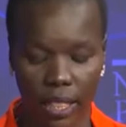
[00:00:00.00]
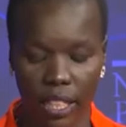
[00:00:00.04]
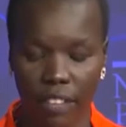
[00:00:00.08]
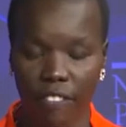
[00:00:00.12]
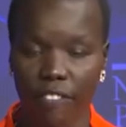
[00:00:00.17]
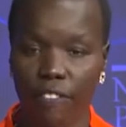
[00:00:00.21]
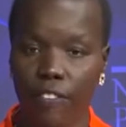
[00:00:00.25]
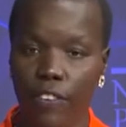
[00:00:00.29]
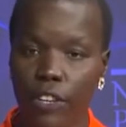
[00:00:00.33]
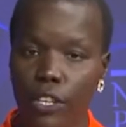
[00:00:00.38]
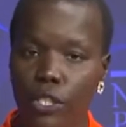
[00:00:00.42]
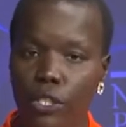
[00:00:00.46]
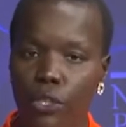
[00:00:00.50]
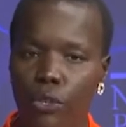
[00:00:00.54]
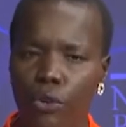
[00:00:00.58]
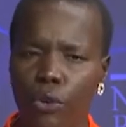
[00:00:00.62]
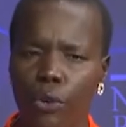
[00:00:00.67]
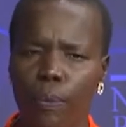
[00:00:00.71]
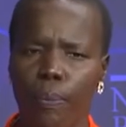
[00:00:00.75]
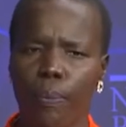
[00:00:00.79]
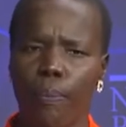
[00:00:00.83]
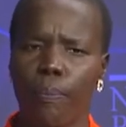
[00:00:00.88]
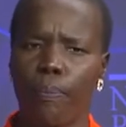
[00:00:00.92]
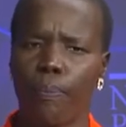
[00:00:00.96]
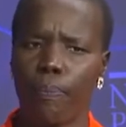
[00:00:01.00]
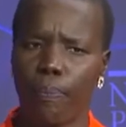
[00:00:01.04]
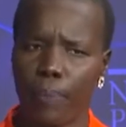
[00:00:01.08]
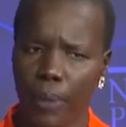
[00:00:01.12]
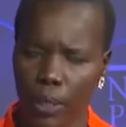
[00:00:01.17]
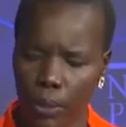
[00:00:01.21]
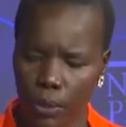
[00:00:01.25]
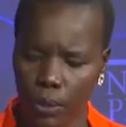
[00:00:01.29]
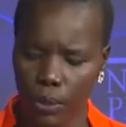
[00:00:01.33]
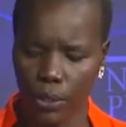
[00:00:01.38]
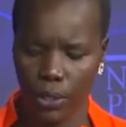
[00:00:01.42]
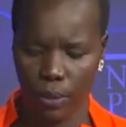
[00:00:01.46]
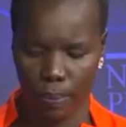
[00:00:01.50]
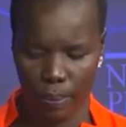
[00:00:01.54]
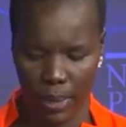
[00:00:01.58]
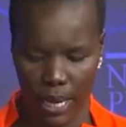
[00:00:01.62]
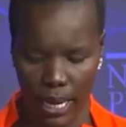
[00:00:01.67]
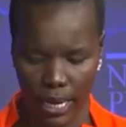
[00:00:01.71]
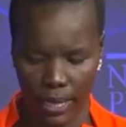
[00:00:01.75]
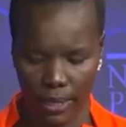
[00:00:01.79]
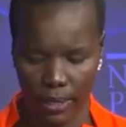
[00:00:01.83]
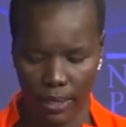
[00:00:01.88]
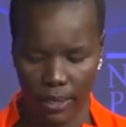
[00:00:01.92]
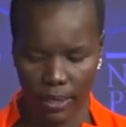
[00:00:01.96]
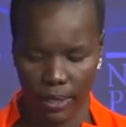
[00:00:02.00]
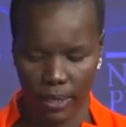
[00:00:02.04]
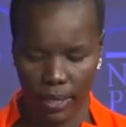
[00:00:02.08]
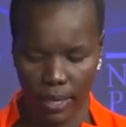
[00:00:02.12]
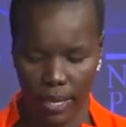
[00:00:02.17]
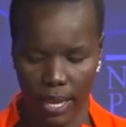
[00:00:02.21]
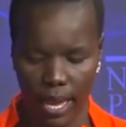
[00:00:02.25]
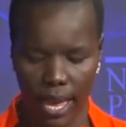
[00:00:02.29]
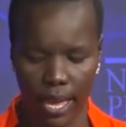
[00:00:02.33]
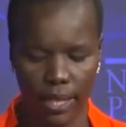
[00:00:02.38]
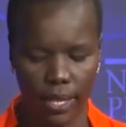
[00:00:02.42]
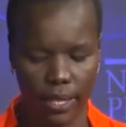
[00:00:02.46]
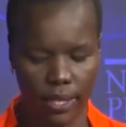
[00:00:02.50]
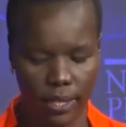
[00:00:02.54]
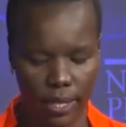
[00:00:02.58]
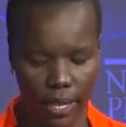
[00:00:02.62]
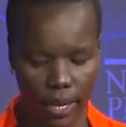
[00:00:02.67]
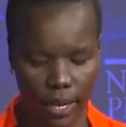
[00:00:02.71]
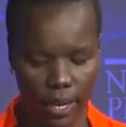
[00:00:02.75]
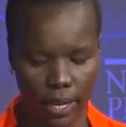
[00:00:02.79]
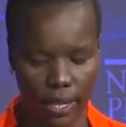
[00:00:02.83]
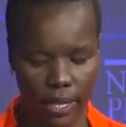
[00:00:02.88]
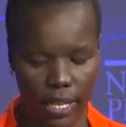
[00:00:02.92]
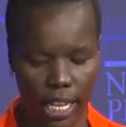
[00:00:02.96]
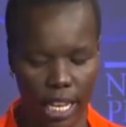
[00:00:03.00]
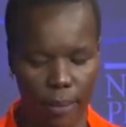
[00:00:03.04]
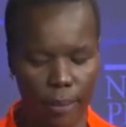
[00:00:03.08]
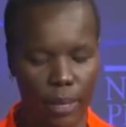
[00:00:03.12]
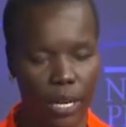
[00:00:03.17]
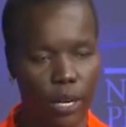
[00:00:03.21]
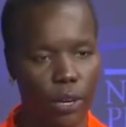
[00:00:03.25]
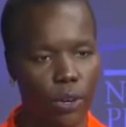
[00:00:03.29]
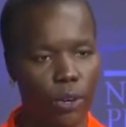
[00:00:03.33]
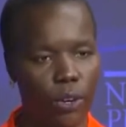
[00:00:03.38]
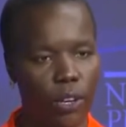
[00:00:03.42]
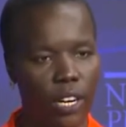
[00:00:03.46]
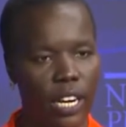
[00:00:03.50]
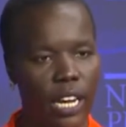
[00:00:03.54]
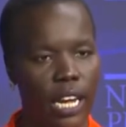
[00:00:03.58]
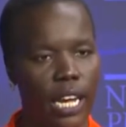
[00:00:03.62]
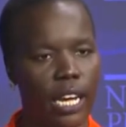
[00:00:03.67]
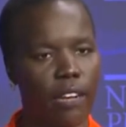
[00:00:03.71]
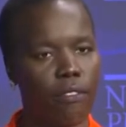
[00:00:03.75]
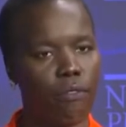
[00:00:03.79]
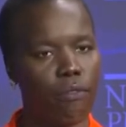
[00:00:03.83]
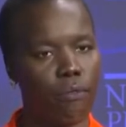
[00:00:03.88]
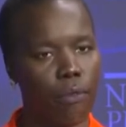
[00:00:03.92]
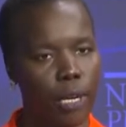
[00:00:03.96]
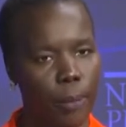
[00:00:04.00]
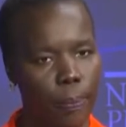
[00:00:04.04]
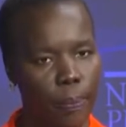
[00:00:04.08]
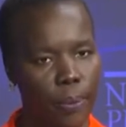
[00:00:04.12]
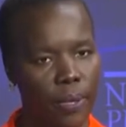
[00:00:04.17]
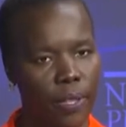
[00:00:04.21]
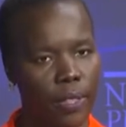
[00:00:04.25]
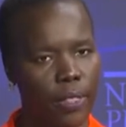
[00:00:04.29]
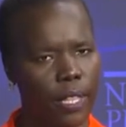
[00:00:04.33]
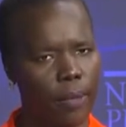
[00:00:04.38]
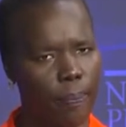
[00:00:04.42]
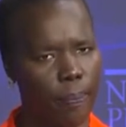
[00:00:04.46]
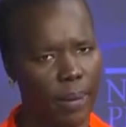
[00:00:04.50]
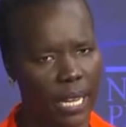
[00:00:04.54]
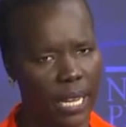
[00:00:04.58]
that the first group builds the place and the second came along and reaped the